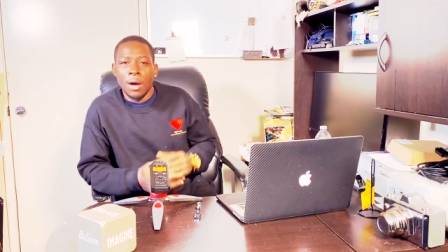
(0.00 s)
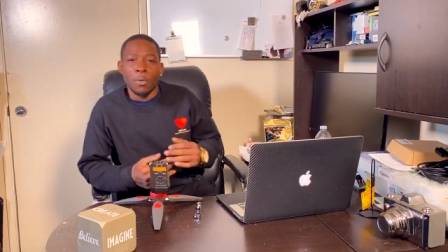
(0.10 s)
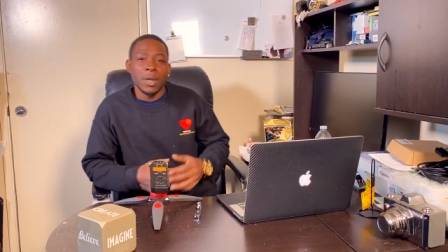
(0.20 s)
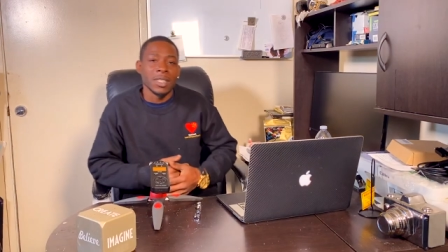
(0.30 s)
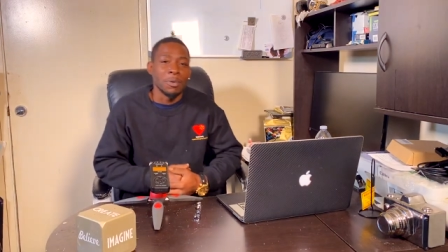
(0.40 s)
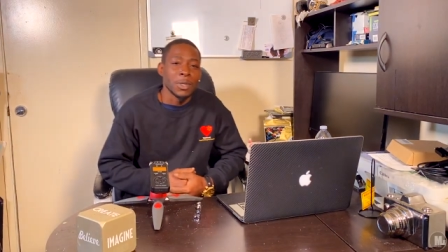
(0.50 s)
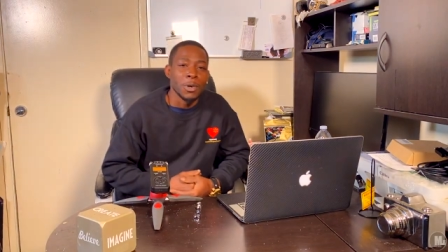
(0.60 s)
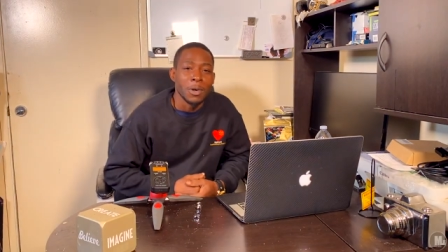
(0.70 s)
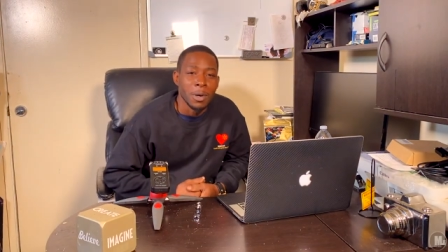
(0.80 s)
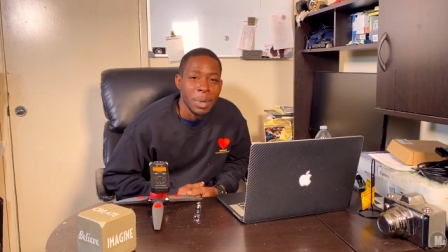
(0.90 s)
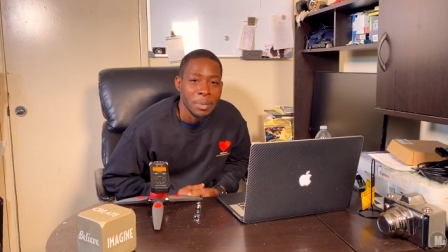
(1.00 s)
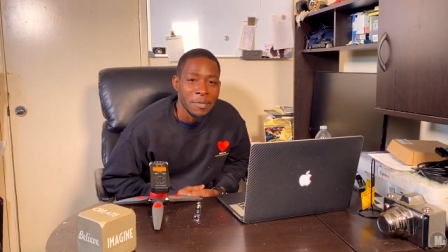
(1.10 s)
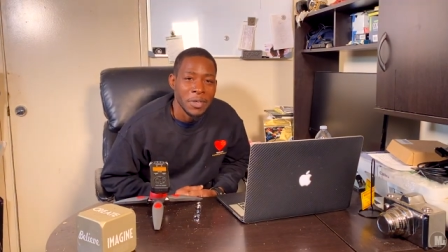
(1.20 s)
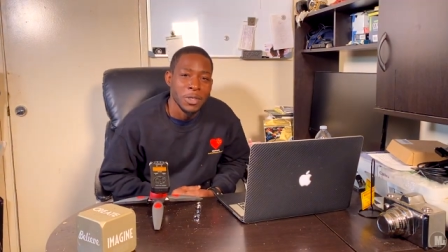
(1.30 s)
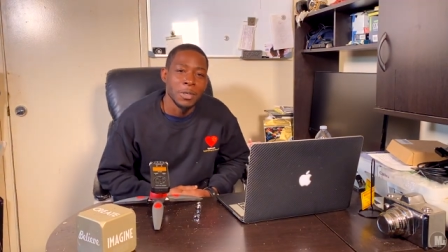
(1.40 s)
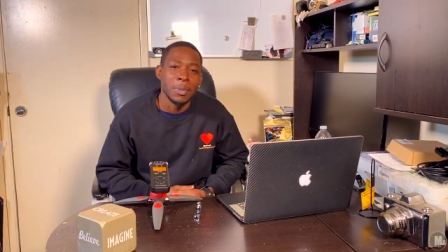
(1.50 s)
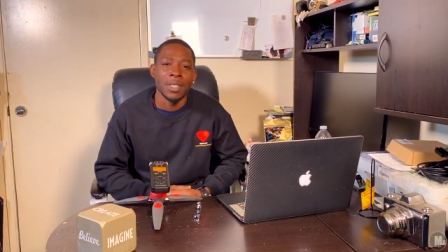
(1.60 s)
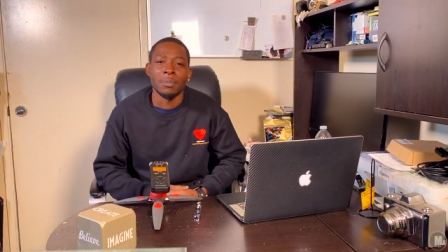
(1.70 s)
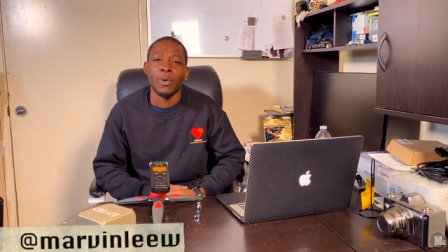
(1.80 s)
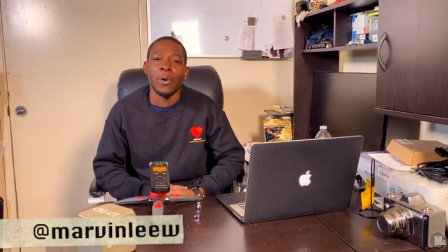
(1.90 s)
What is up? What's going on, people of YouTube? It's
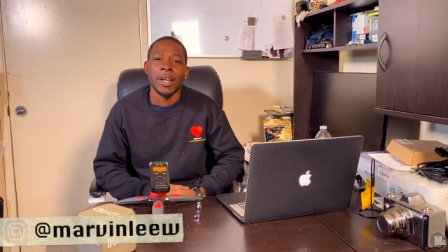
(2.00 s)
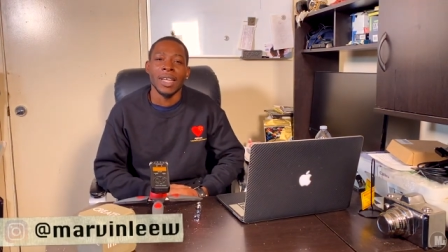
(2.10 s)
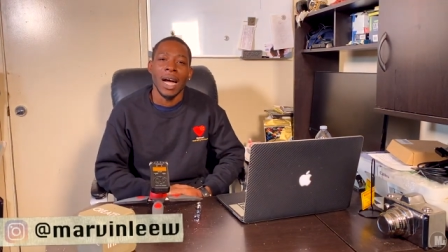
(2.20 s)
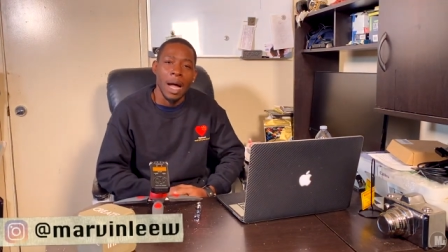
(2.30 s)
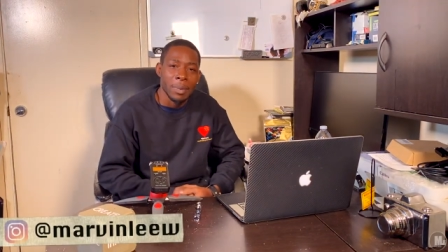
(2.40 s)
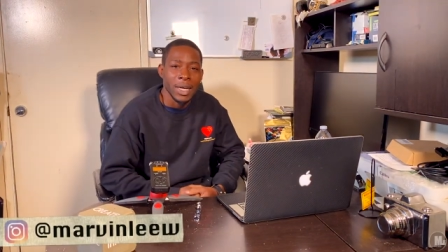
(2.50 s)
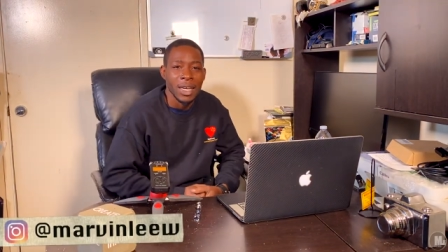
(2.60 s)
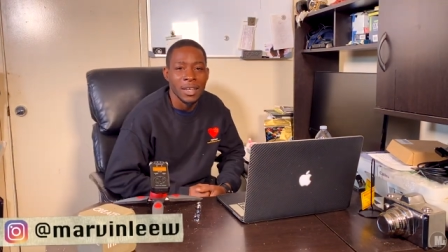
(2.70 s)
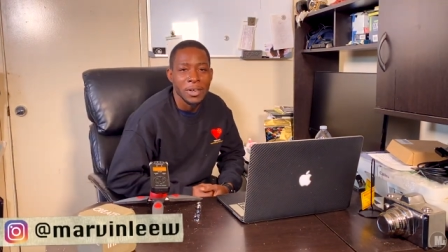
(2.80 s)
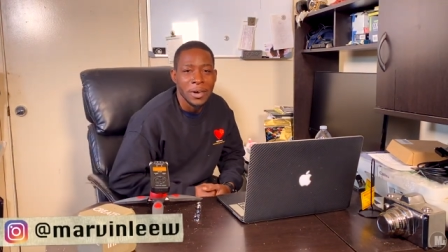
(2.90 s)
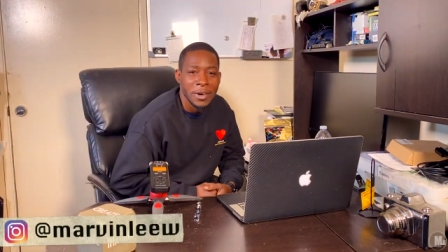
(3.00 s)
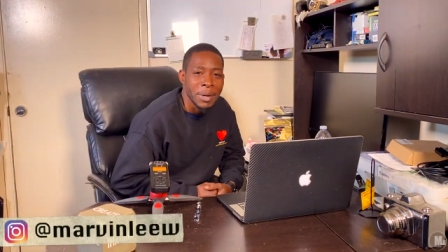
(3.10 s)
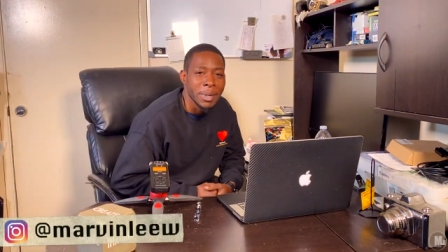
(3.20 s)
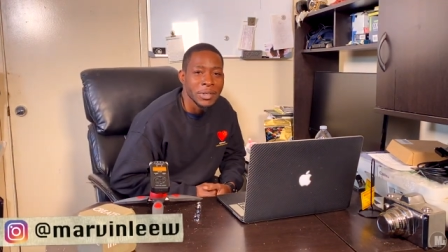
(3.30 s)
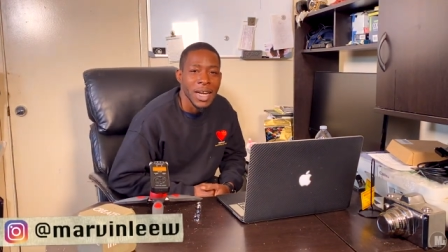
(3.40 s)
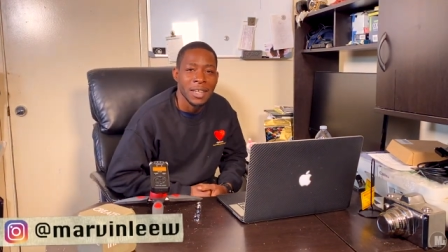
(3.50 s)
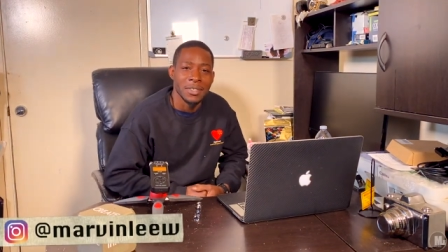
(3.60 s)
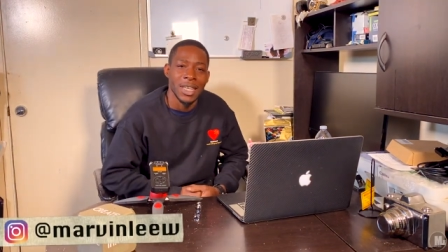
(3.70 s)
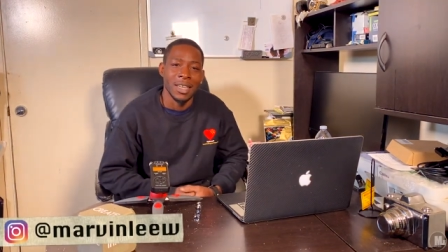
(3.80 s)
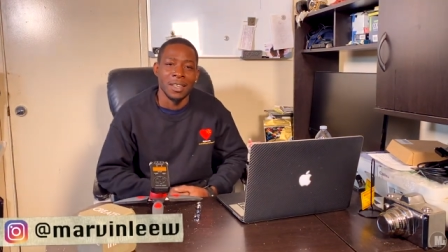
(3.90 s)
your boy, the Hobbie Collector, here coming at you guys
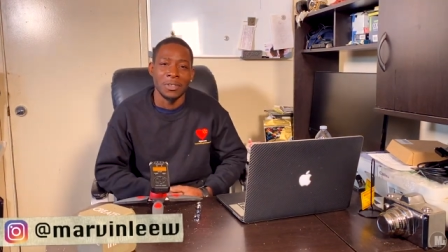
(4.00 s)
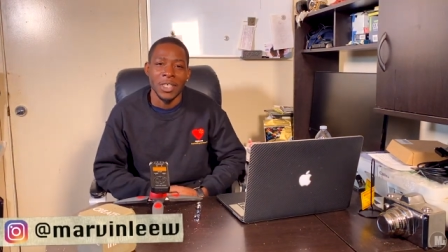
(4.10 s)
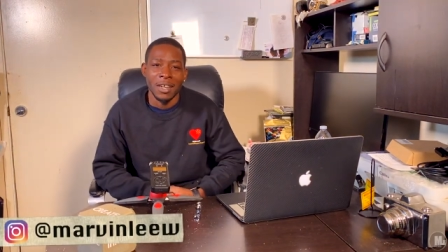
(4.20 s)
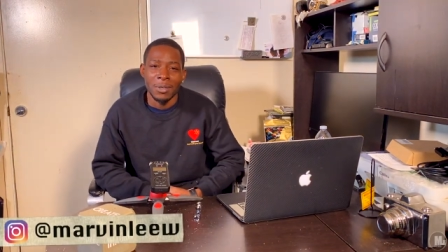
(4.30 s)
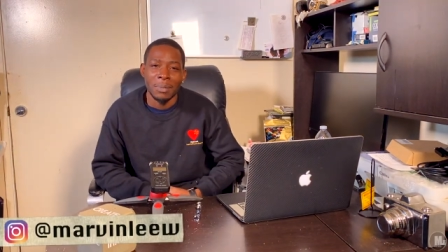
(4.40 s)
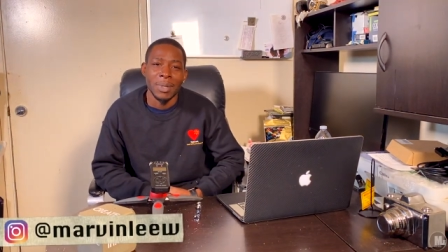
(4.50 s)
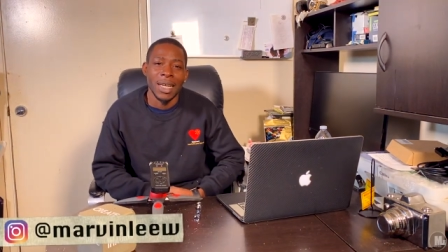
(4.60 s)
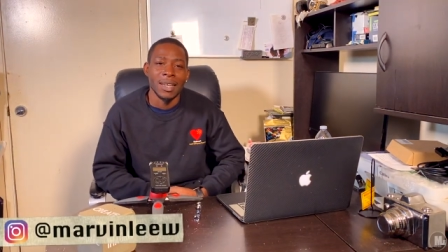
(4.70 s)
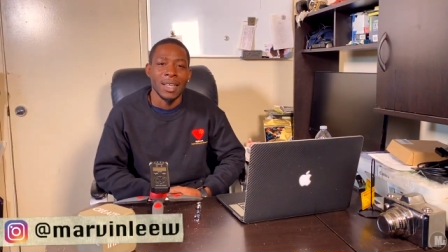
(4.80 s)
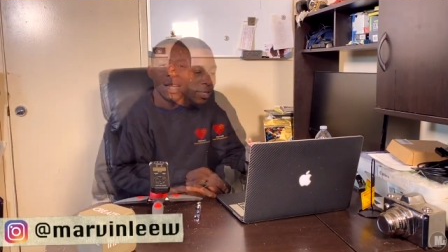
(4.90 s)
with yet another channel update.